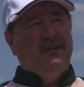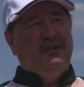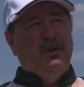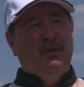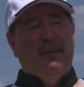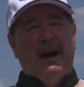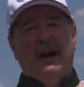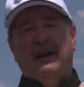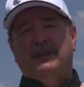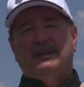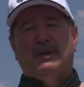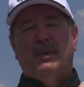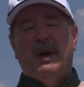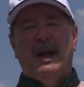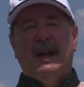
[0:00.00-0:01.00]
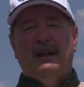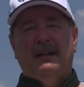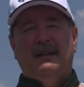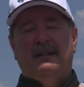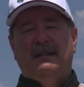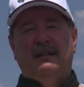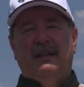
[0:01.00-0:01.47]
two miles away
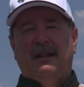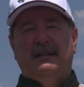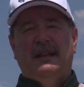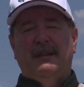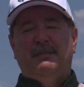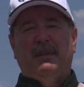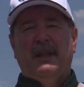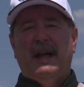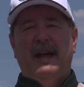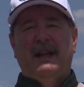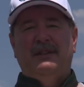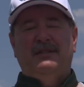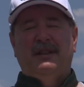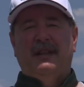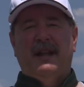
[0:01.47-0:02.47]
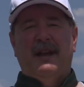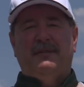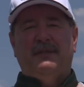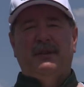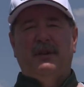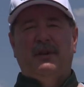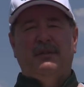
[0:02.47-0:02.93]
into a deep ledge in the
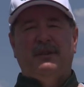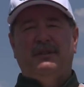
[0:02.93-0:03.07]
afternoon.